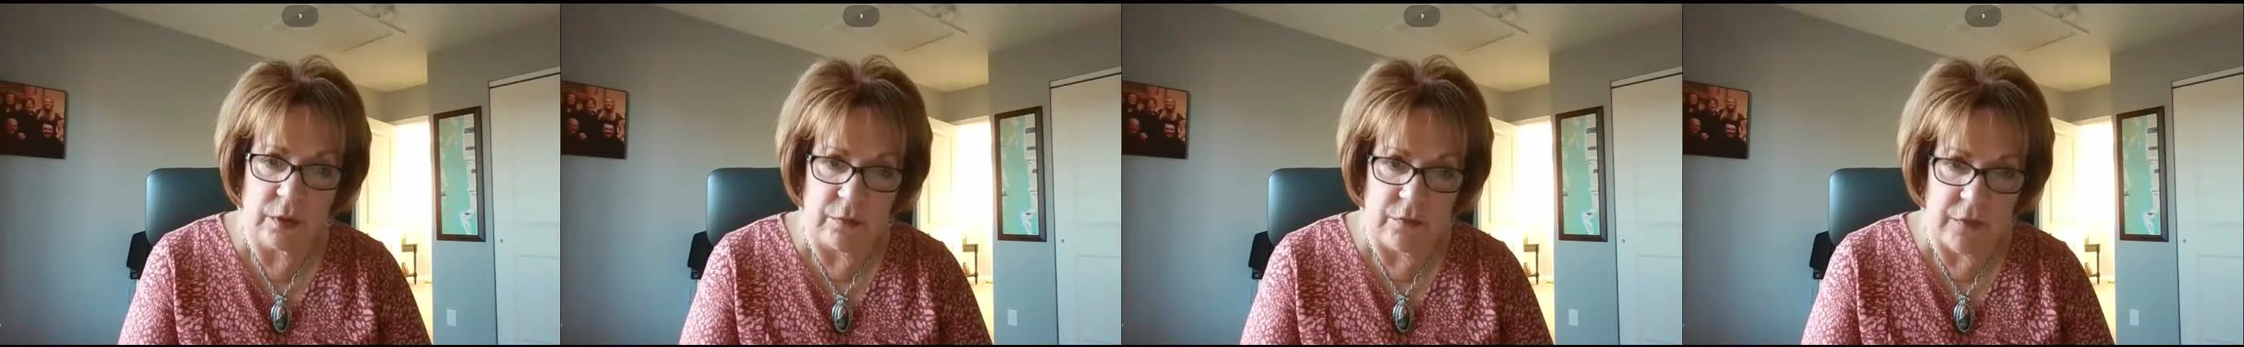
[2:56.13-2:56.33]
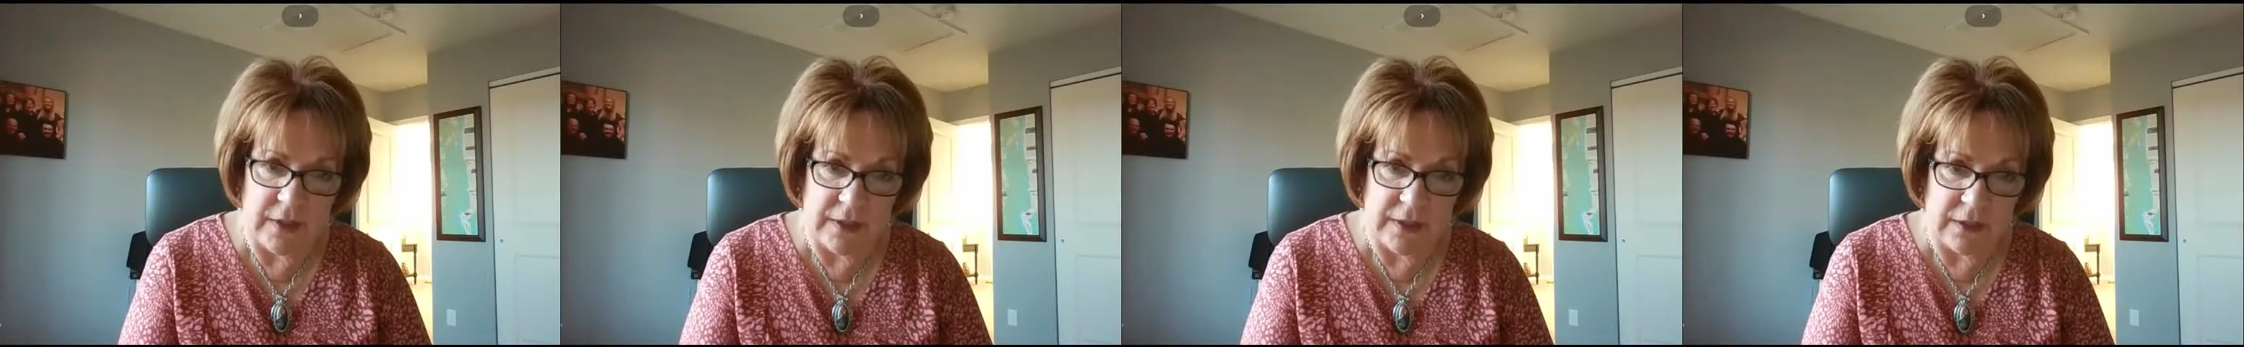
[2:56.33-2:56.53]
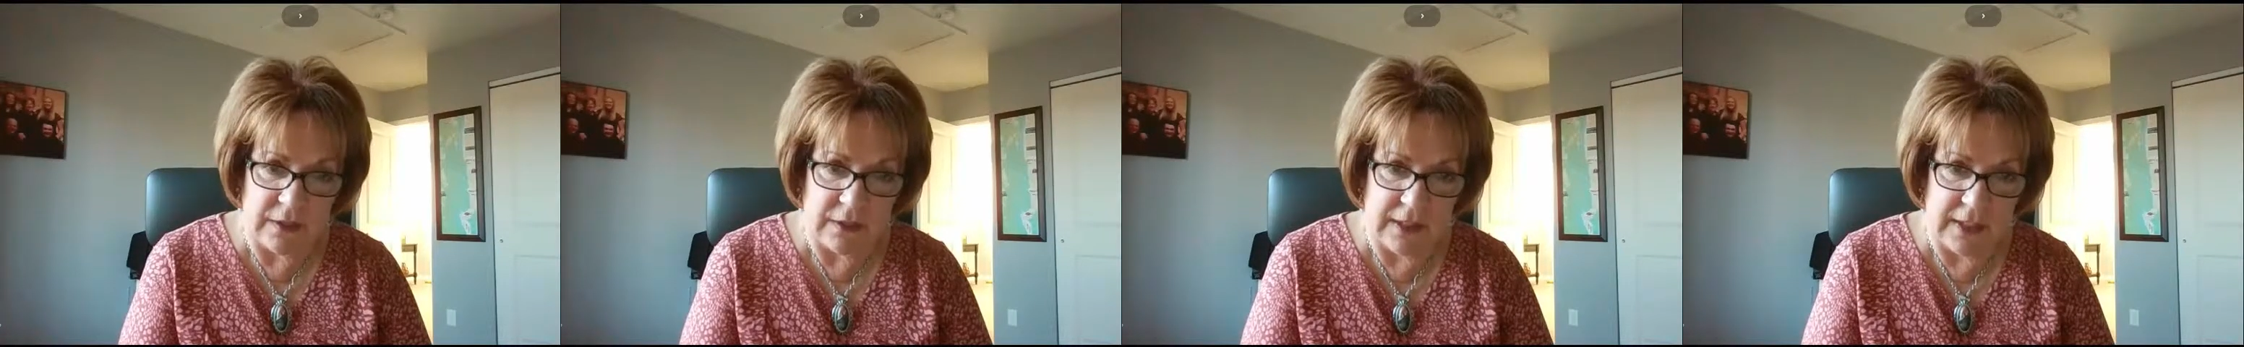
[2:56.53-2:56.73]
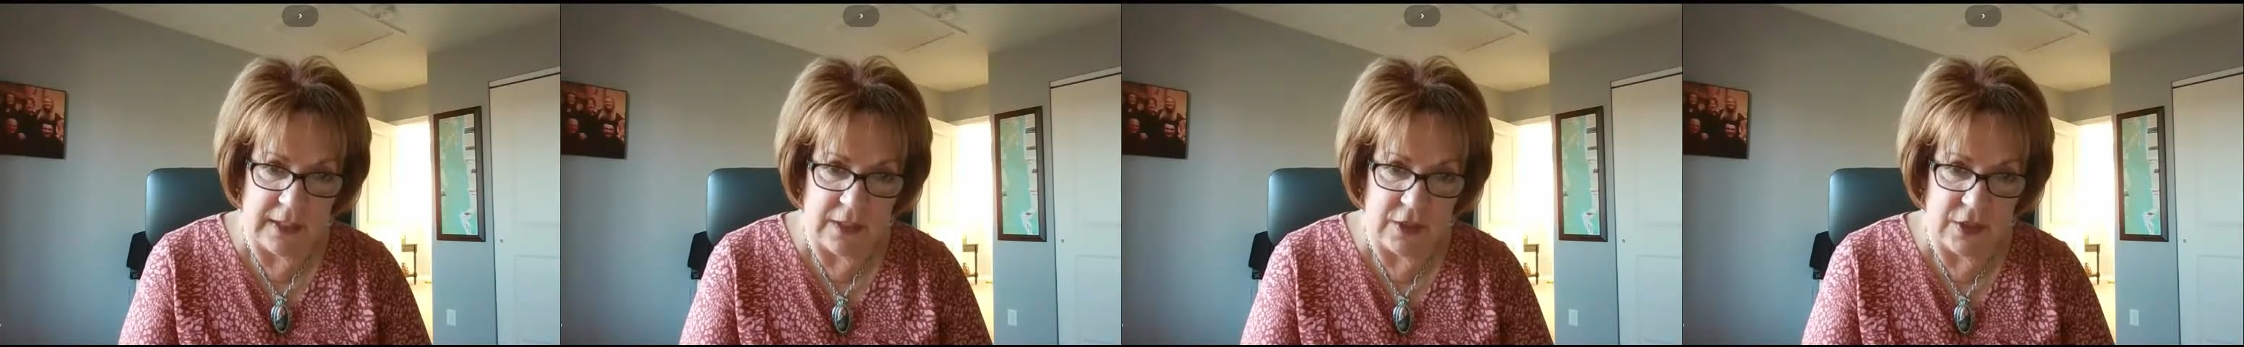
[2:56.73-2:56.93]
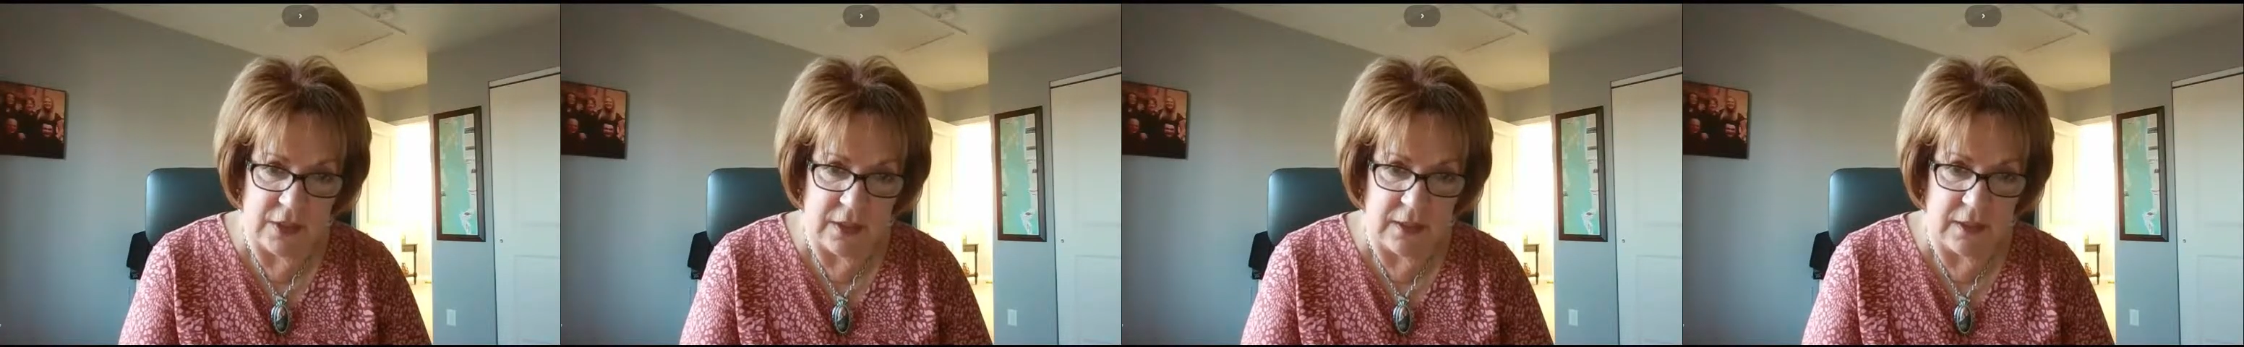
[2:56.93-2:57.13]

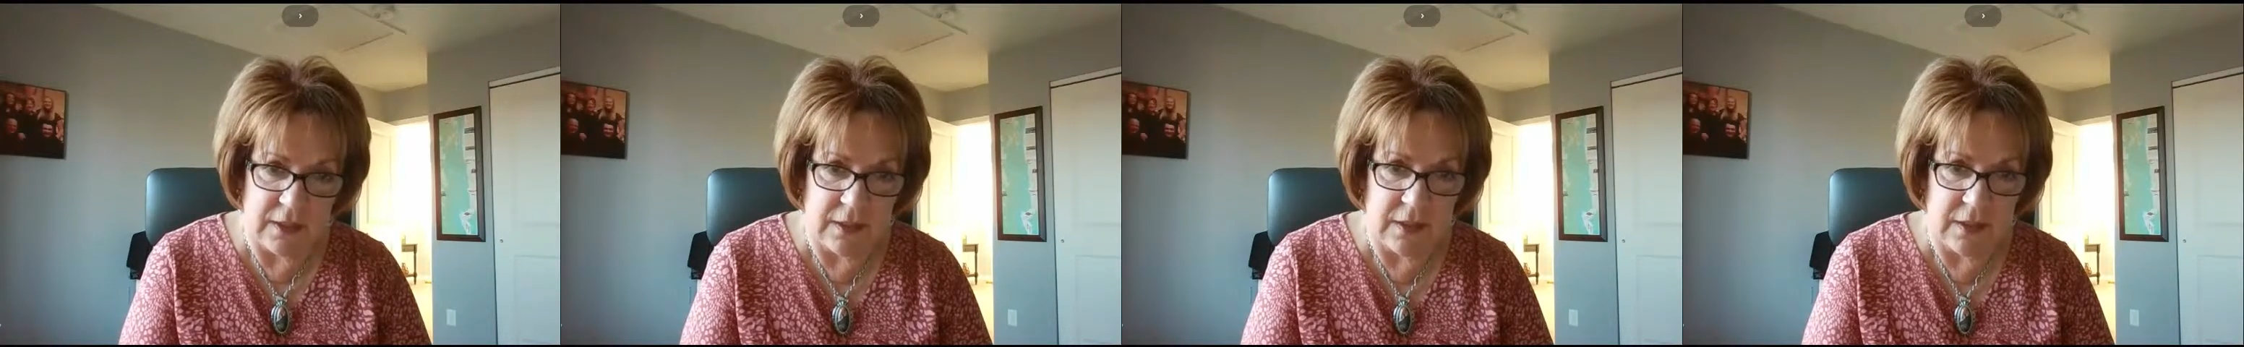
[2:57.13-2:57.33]
ventilation.